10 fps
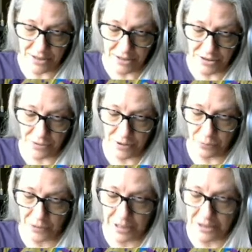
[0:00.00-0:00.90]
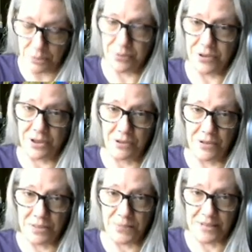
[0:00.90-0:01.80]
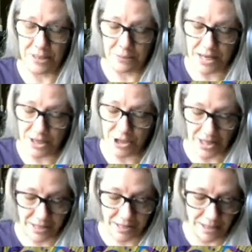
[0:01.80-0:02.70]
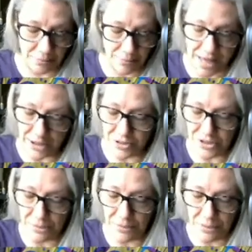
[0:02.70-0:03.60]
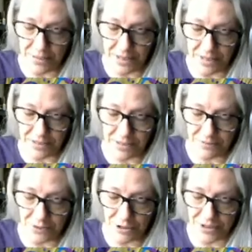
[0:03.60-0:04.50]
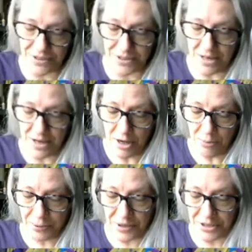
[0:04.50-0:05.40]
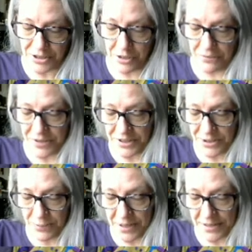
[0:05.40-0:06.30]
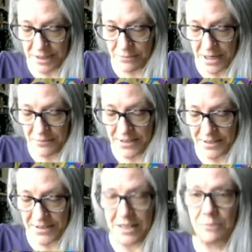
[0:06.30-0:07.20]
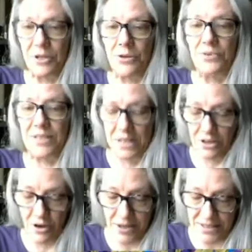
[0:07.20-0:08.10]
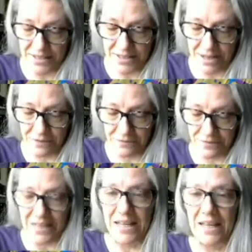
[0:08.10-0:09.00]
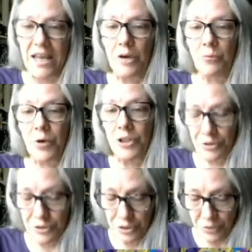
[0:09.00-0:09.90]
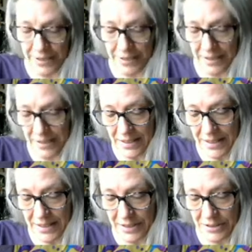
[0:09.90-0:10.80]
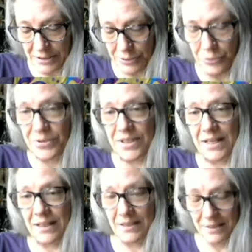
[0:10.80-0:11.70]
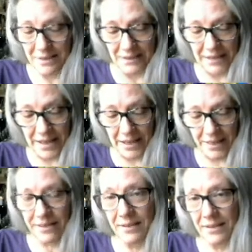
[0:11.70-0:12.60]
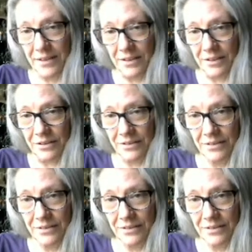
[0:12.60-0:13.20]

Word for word: so that we end up with a crisp seam edge. And it matters to me because if you just press it over this way, sometimes the seam goes in on itself. And what you're doing is losing length here.